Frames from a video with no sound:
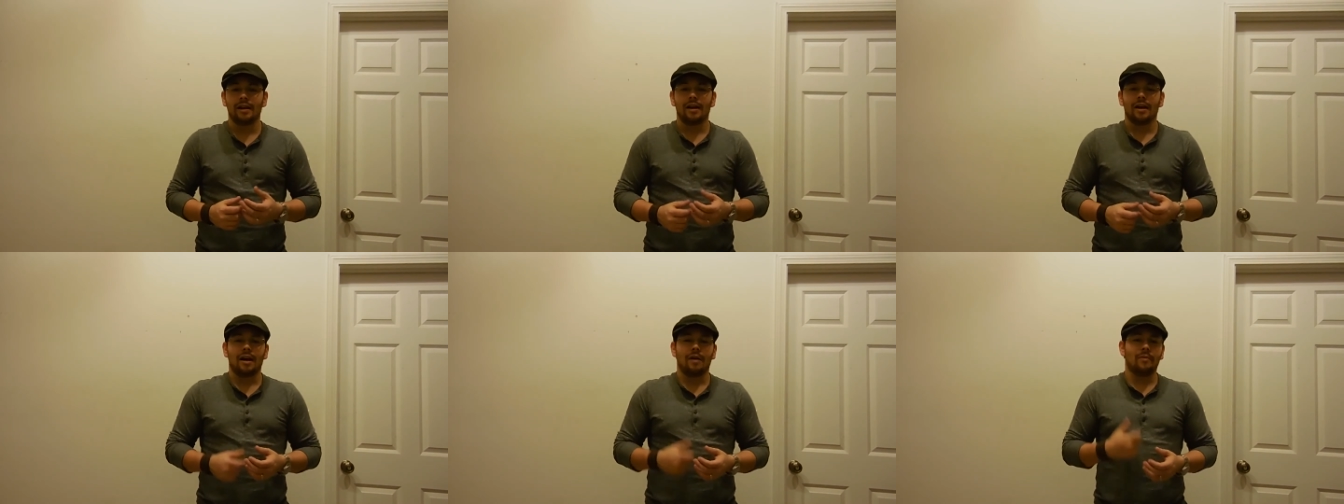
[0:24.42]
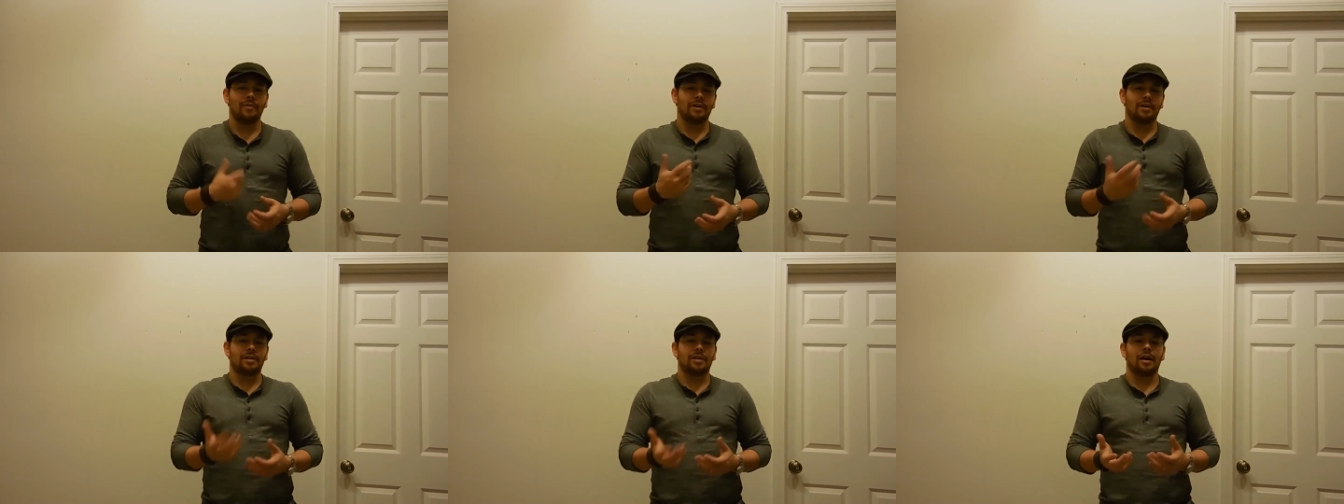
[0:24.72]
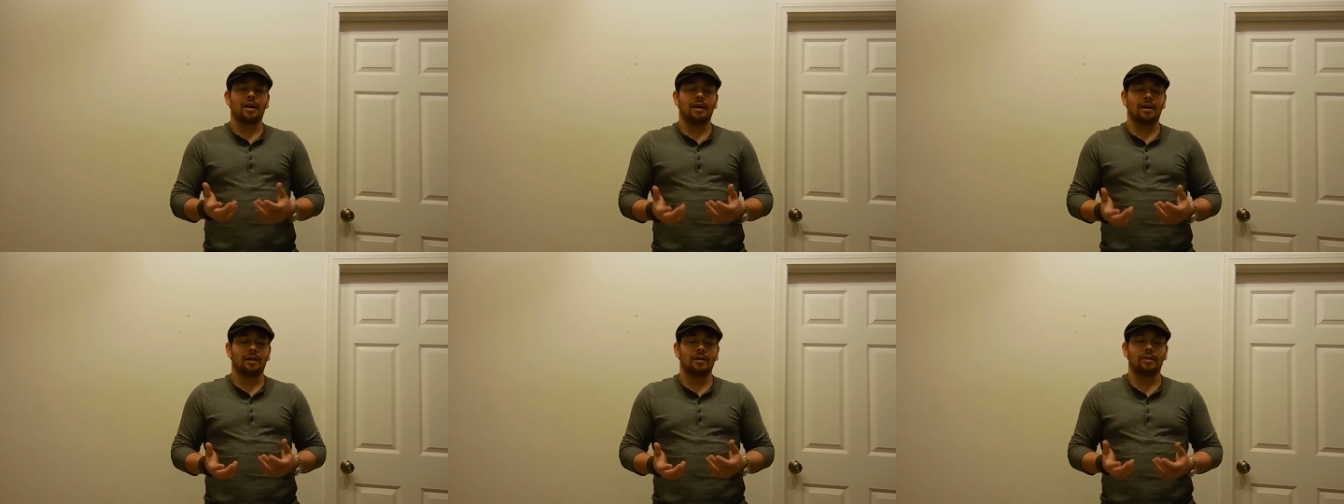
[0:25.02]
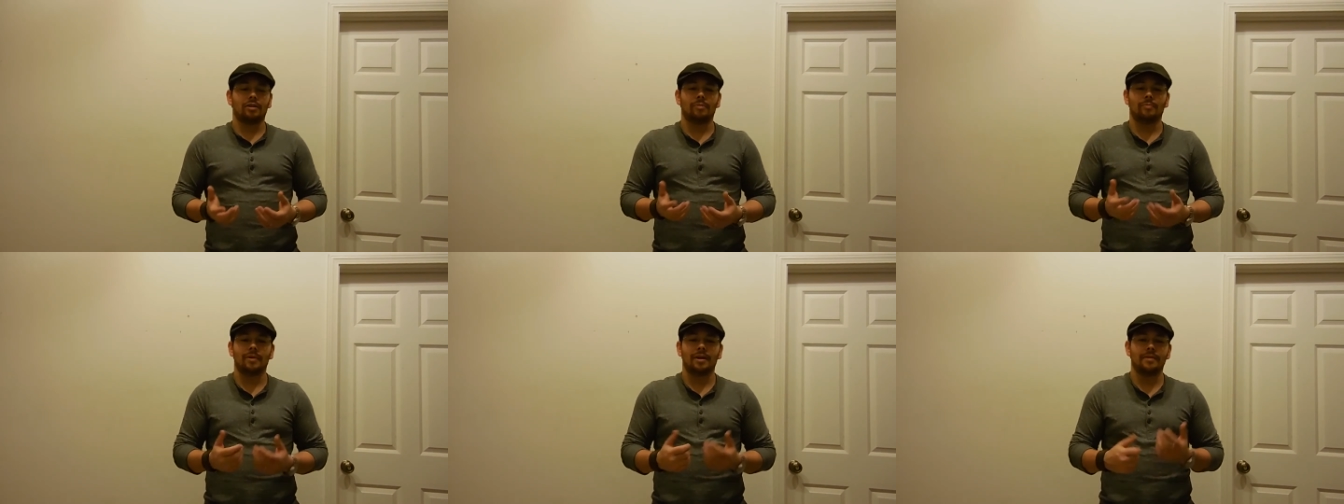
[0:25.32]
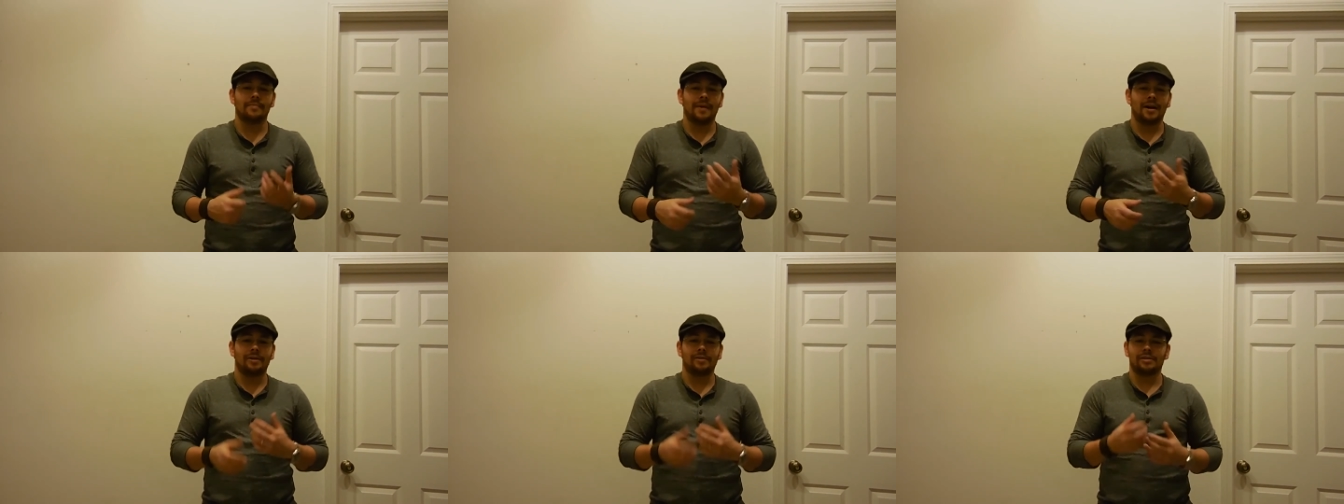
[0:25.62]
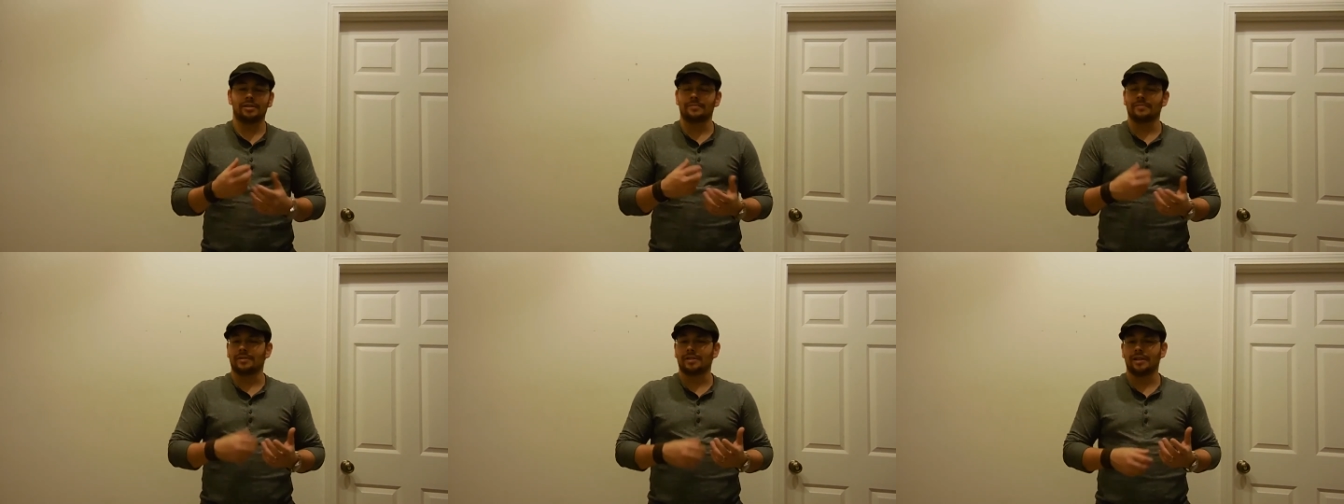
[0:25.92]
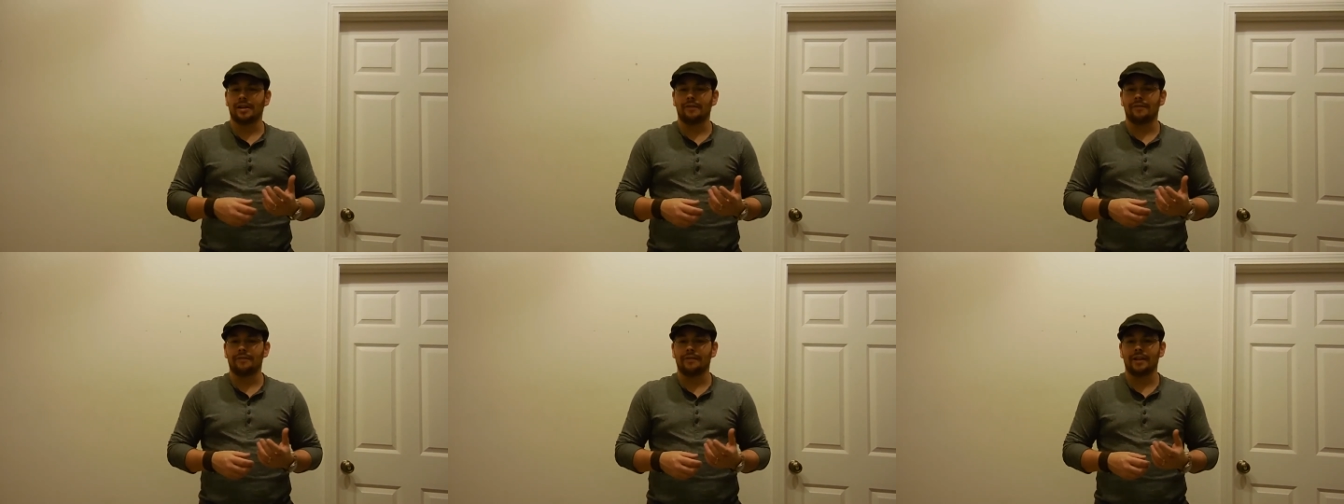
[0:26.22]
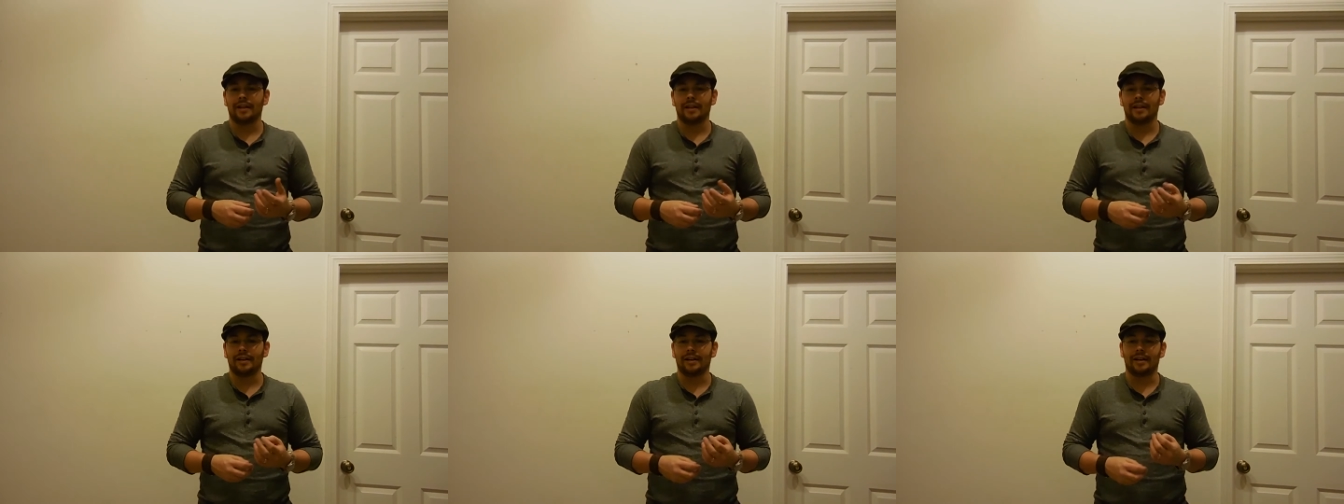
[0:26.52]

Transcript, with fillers: I wanted to talk a little bit about some stuff that